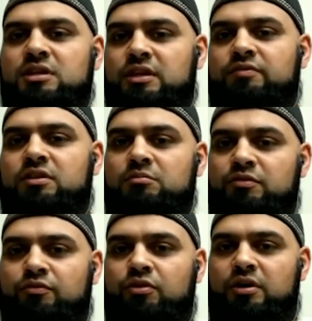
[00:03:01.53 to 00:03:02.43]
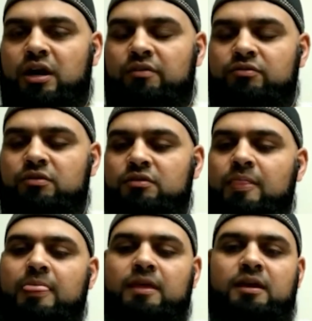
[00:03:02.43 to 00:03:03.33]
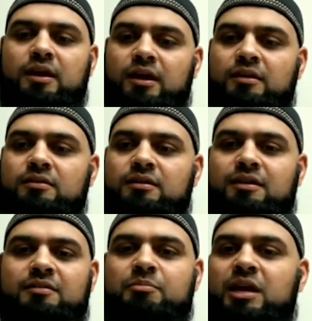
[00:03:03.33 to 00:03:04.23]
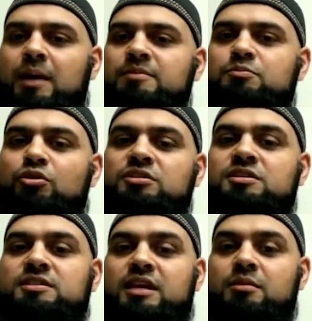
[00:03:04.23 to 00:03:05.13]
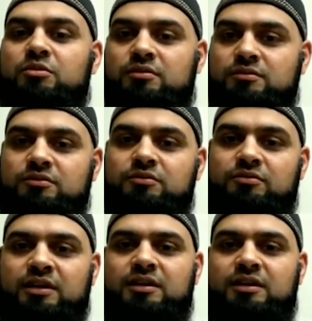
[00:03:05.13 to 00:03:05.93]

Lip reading: and everything before and after, and it becomes more sustainable, right?